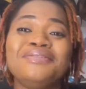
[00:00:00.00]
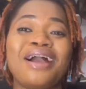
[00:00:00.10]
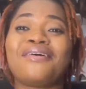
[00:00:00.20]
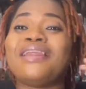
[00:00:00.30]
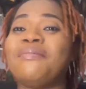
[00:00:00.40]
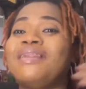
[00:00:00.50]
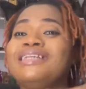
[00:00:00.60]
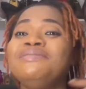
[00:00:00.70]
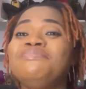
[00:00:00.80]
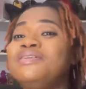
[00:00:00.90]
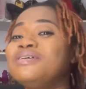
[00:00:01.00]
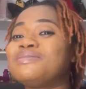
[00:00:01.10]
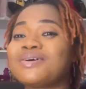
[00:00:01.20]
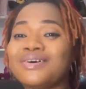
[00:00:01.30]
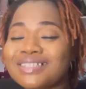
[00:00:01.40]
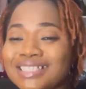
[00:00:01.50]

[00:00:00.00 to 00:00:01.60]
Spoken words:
I call her Bolaji Billions because